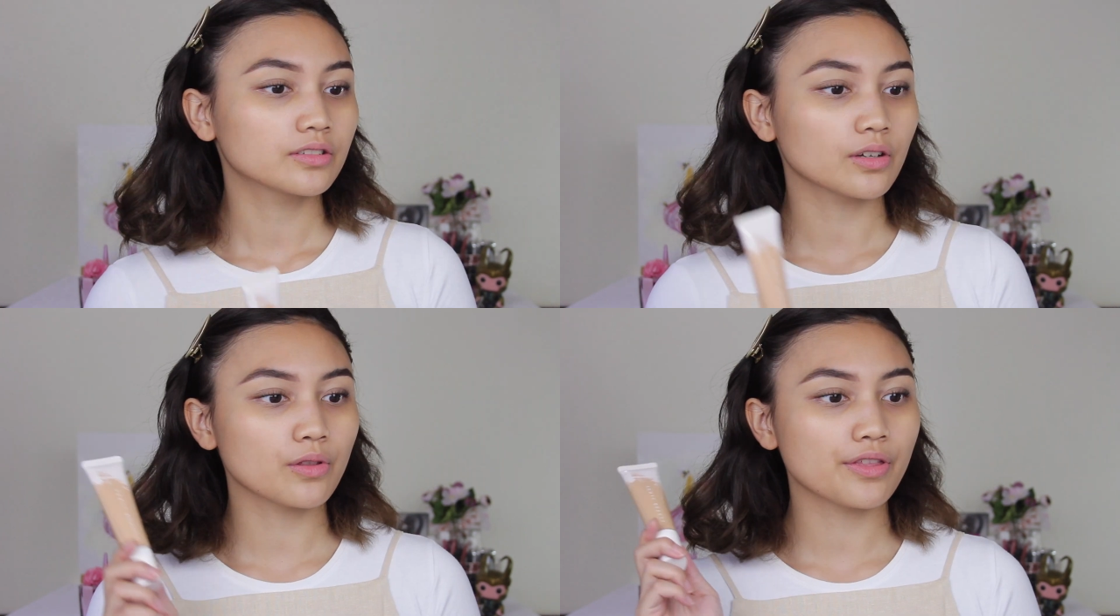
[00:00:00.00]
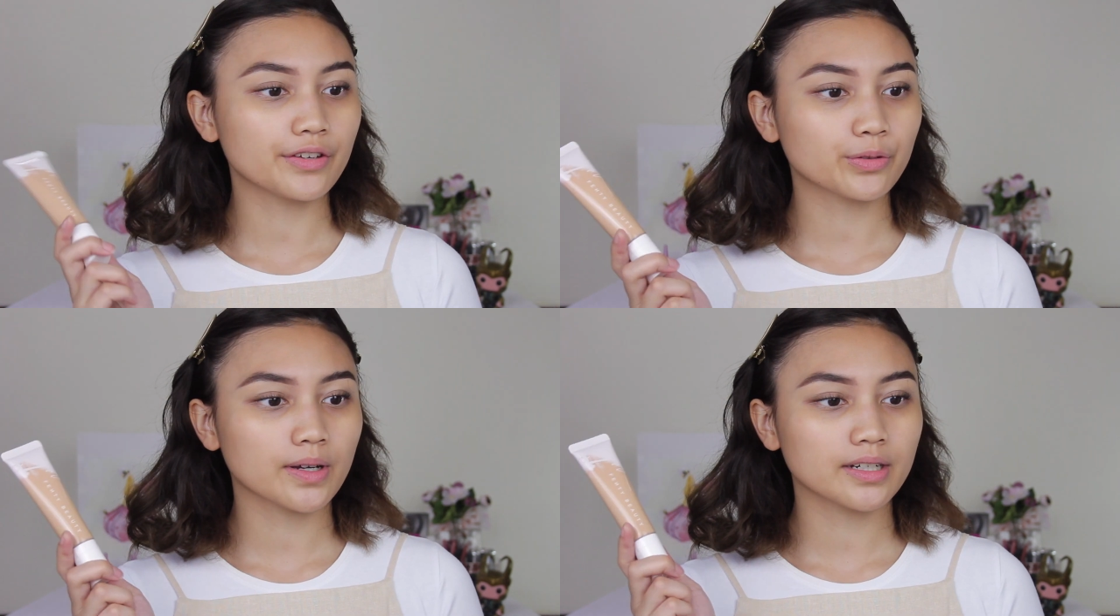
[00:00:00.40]
So
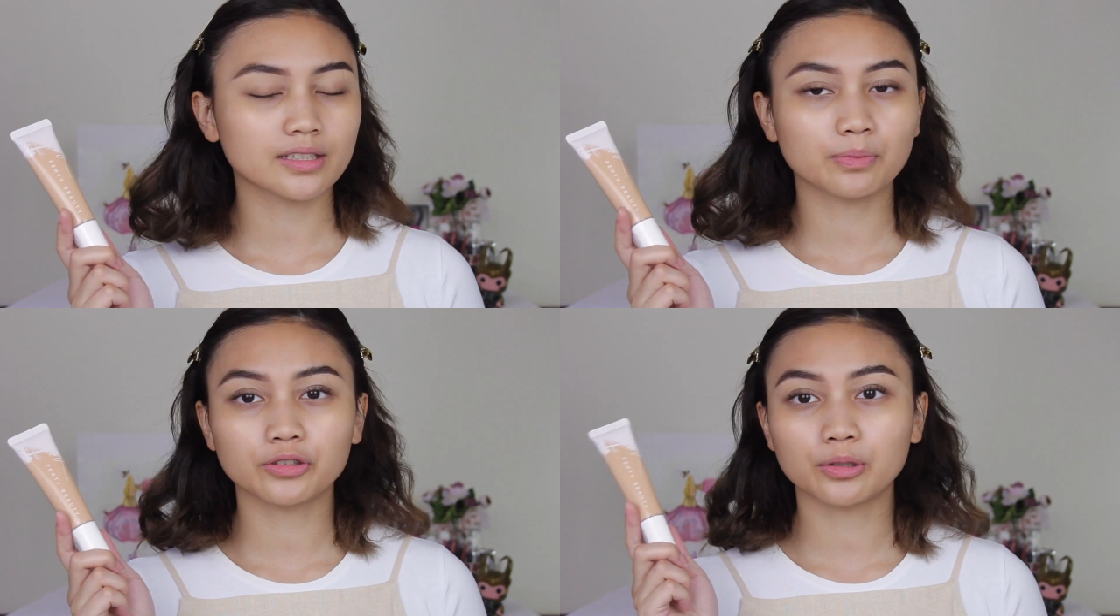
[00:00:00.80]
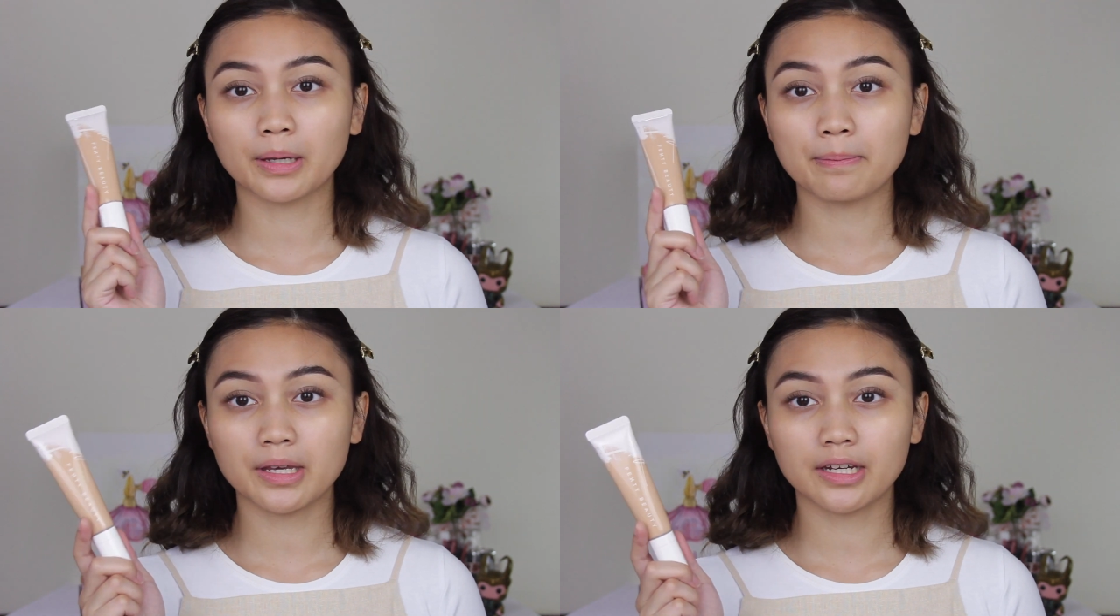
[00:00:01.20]
this one is supposed to
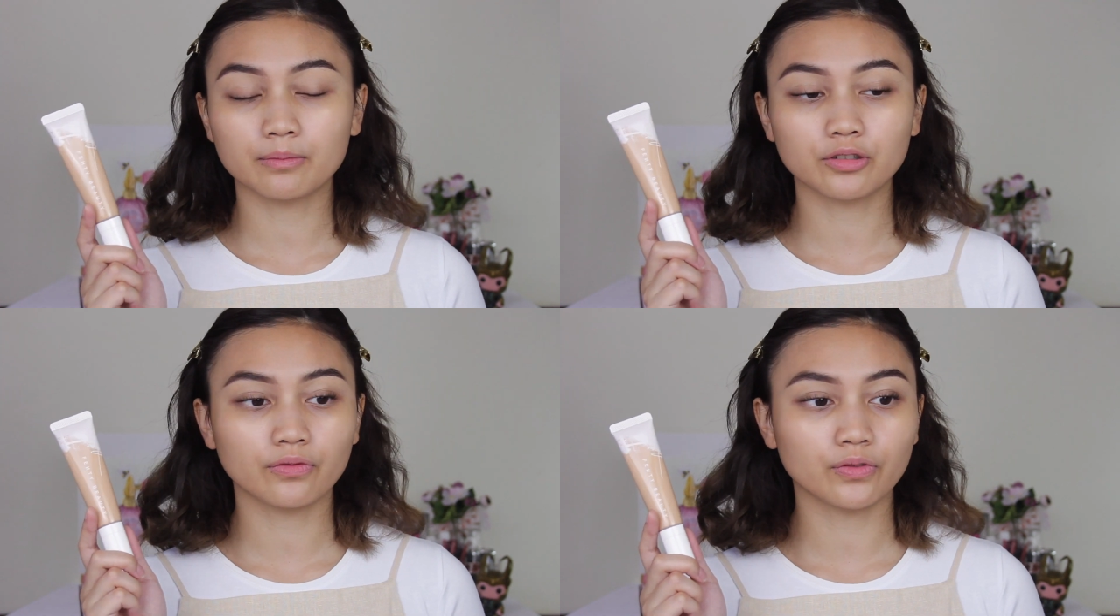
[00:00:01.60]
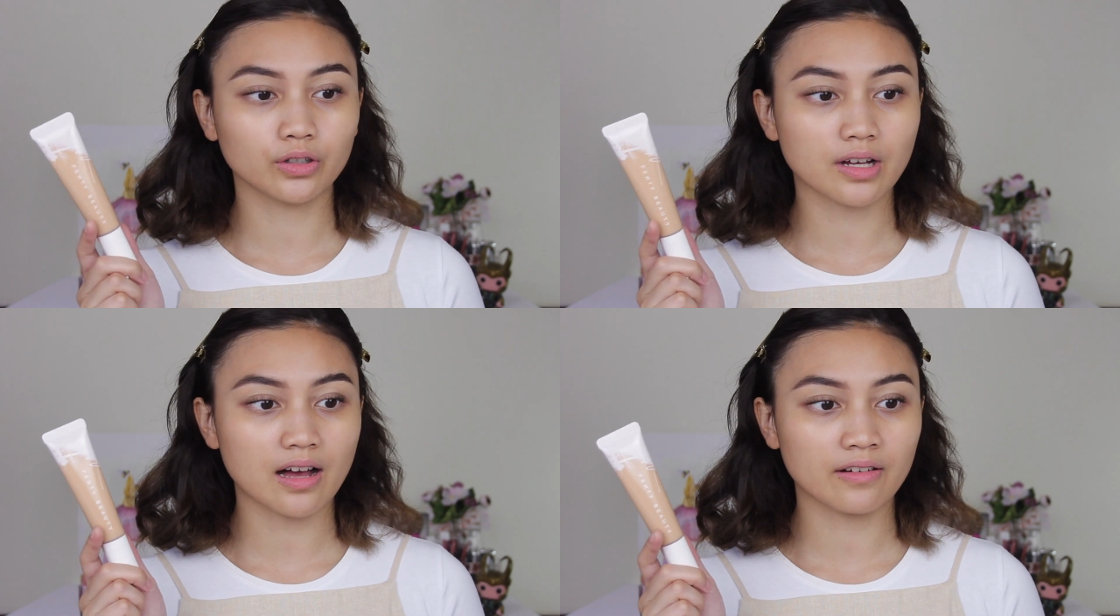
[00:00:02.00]
be medium to
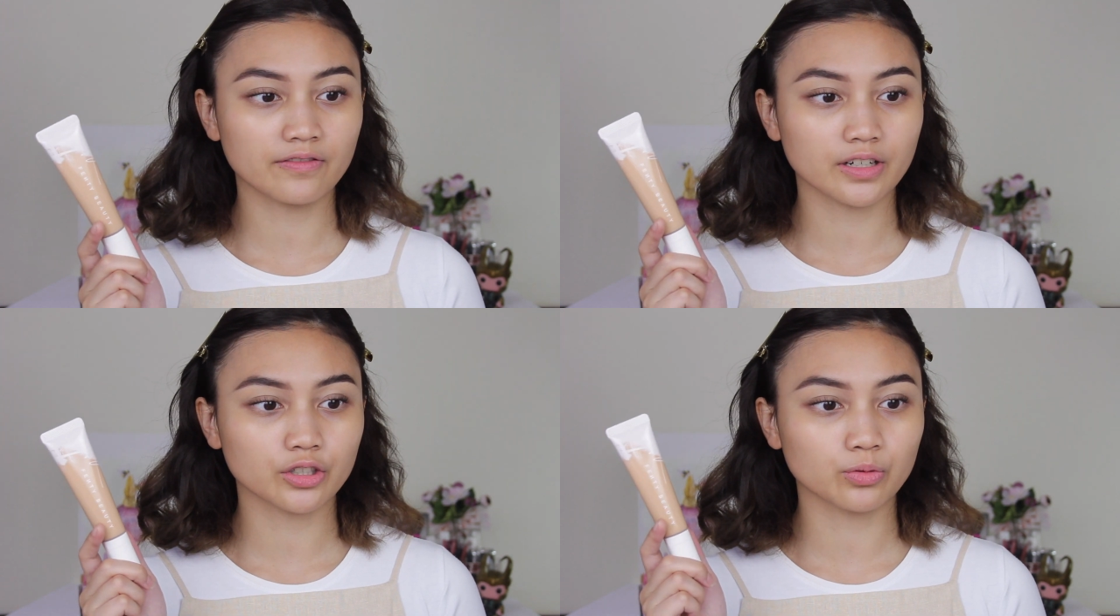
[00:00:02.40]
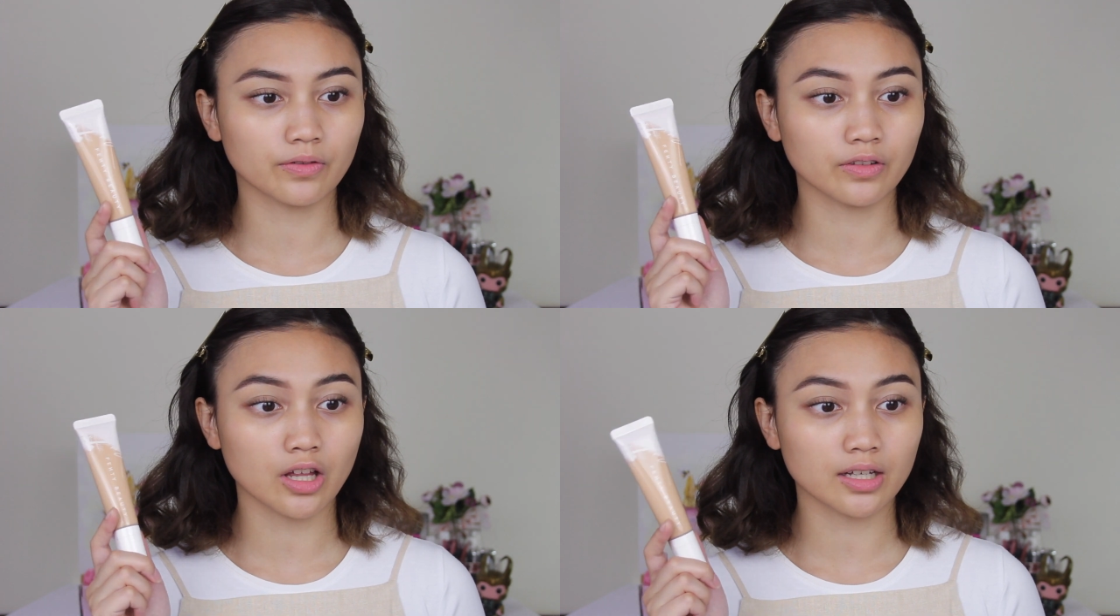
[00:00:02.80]
full coverage
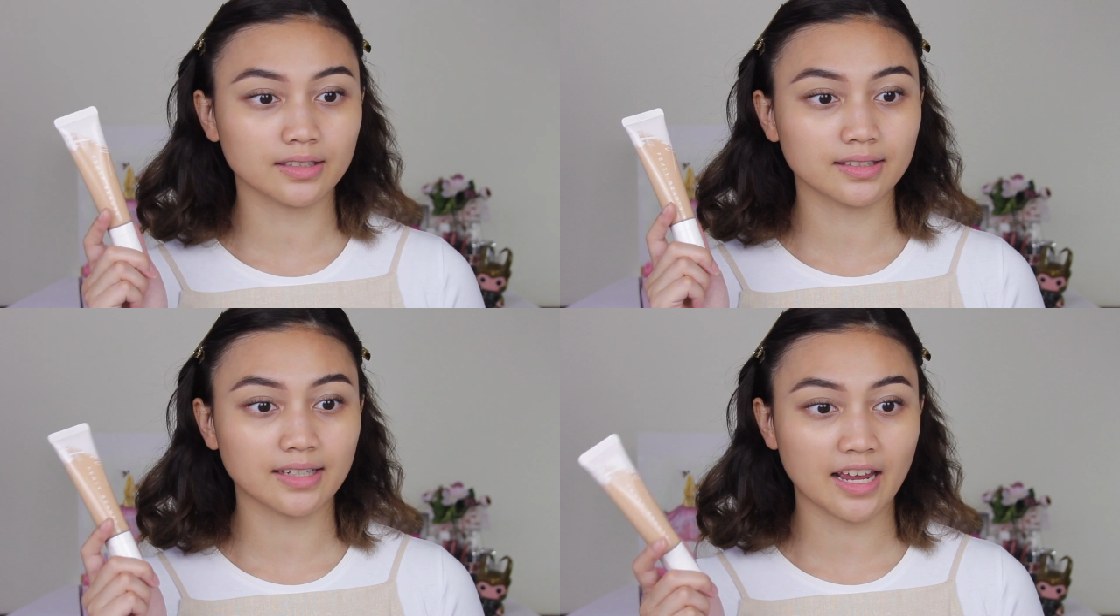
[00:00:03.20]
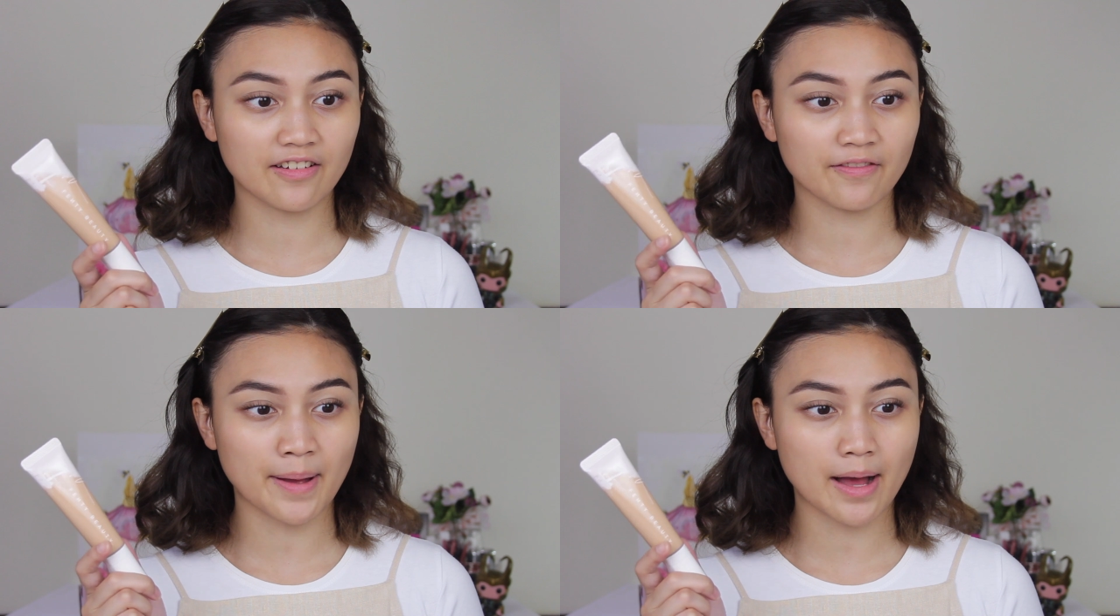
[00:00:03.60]
with lots of
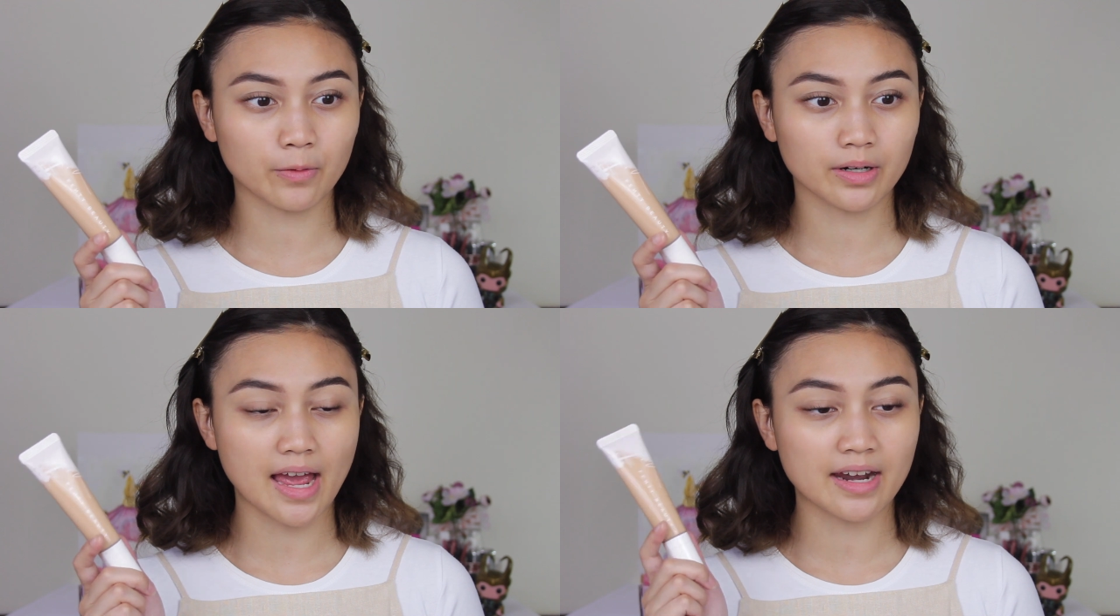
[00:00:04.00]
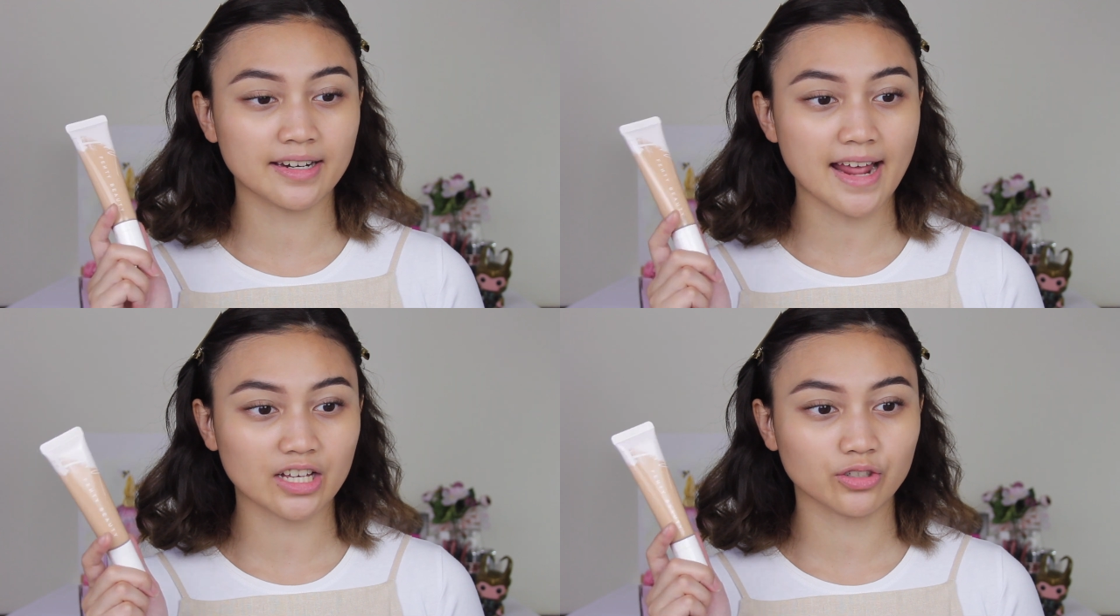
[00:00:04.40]
staying power
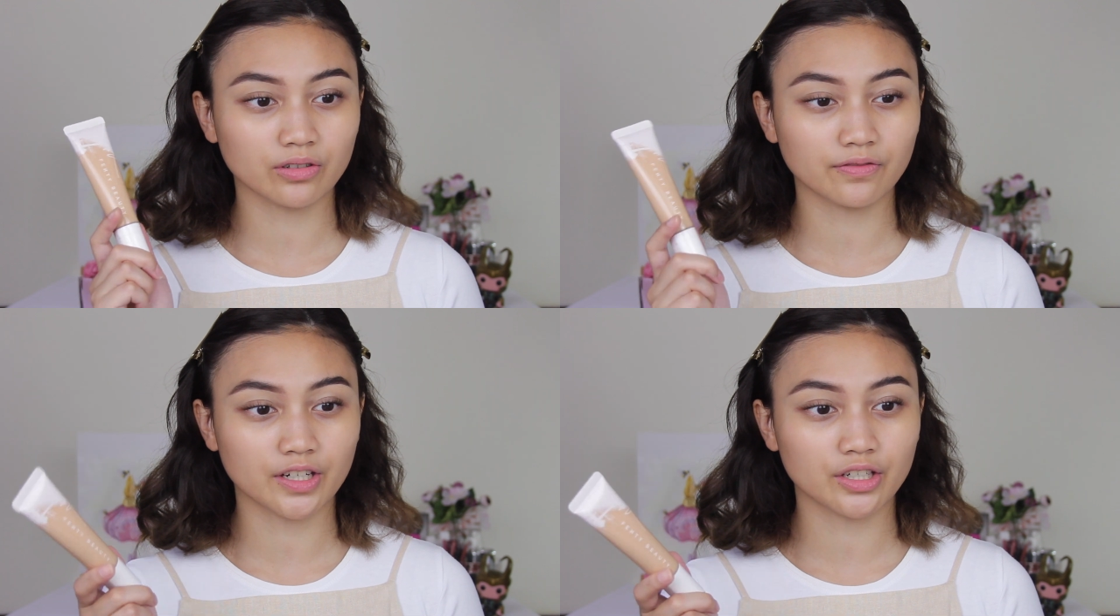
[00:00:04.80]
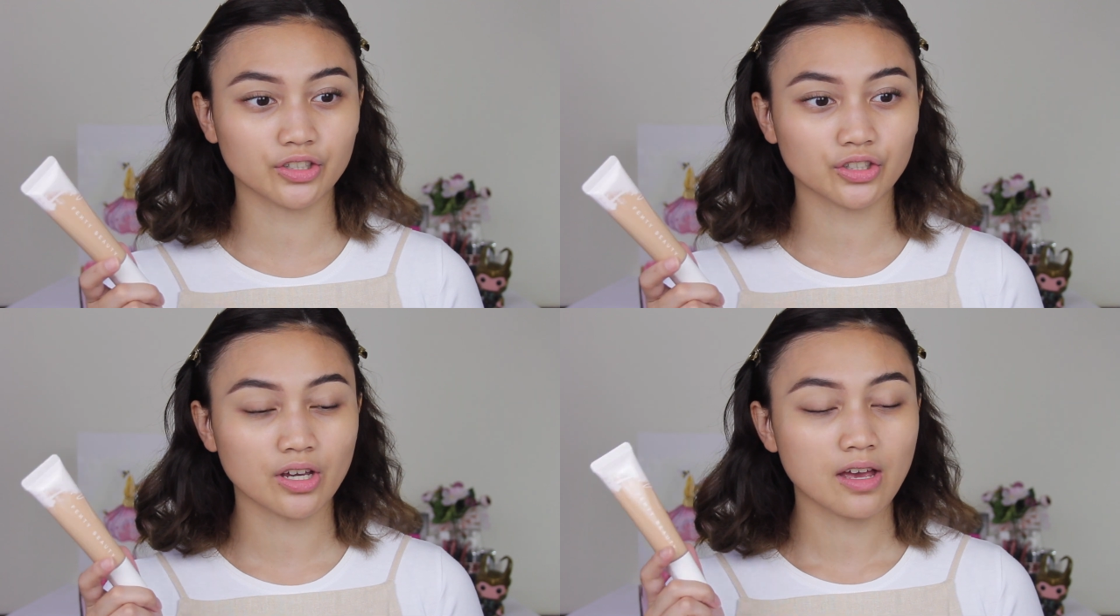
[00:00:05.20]
and a natural
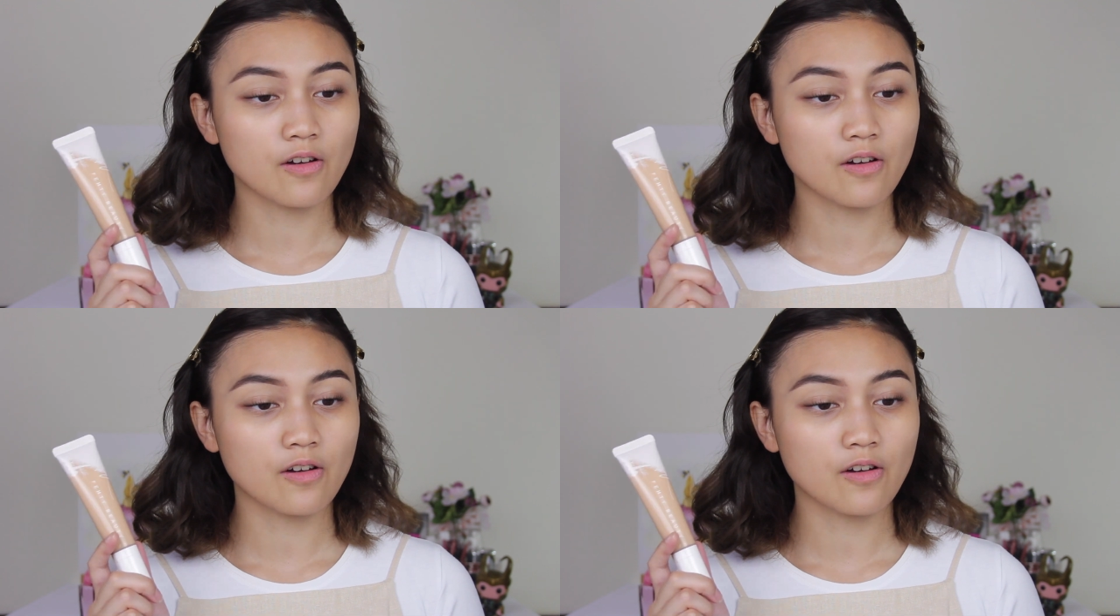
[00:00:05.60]
finish